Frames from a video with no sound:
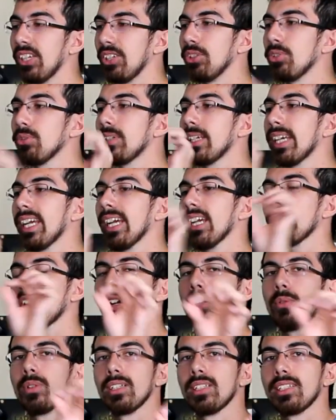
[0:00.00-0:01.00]
You can't
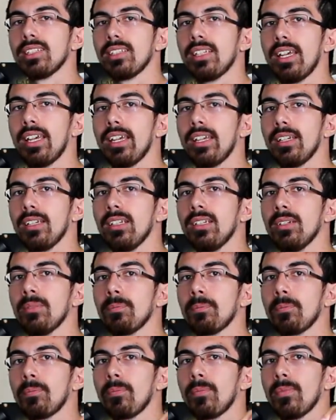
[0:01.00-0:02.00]
go and say
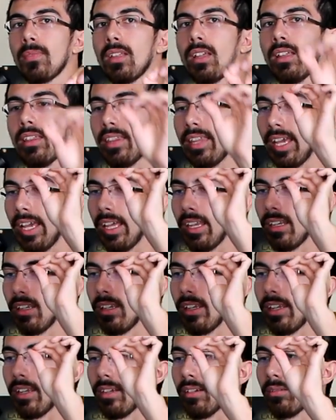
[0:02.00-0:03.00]
that
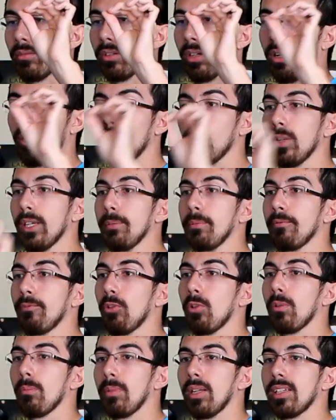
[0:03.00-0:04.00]
a week
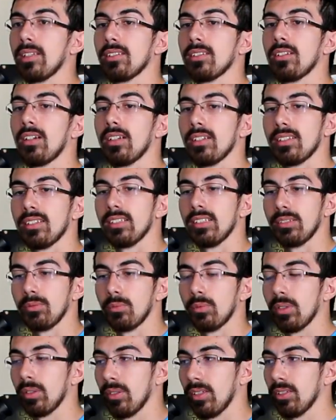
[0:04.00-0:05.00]
before a month starts,
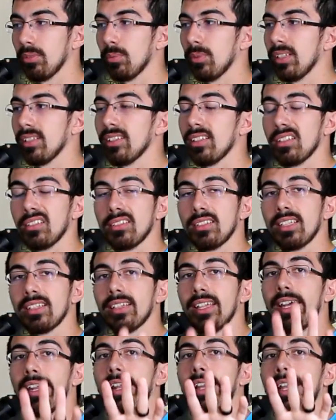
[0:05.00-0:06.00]
and this is what he said. He said
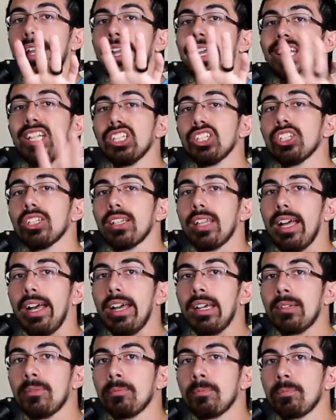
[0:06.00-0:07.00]
that in
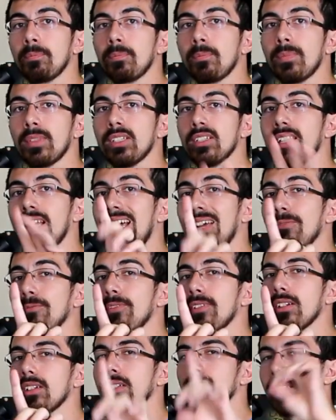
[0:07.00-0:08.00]
July
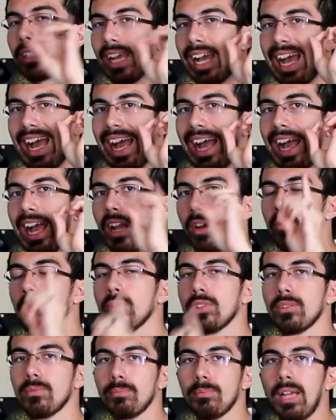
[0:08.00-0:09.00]
1st, I
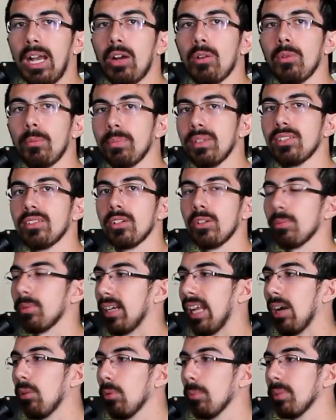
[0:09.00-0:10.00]
will be sober.
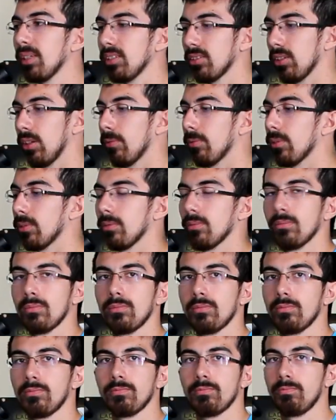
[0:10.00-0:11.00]
And I will be sober
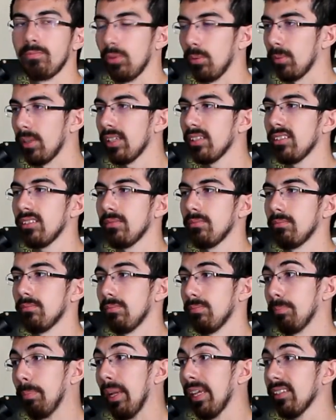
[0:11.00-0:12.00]
for
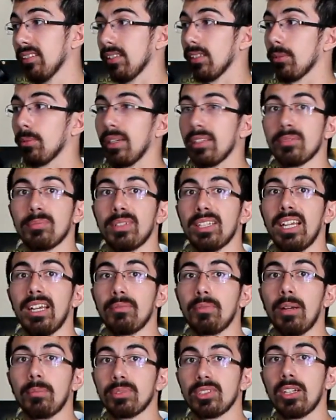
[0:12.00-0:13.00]
basically the rest of my
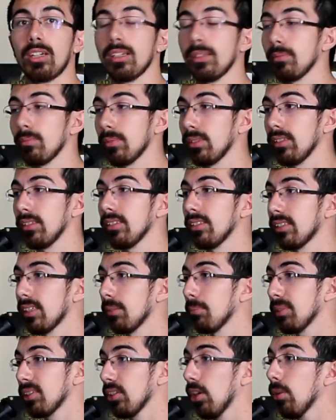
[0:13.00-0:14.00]
life. He's
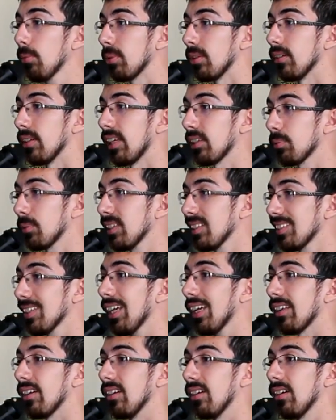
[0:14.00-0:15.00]
going to be sober. That's what he
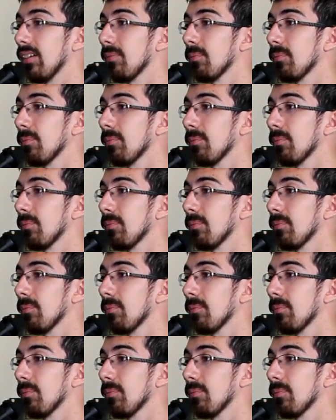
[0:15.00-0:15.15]
said.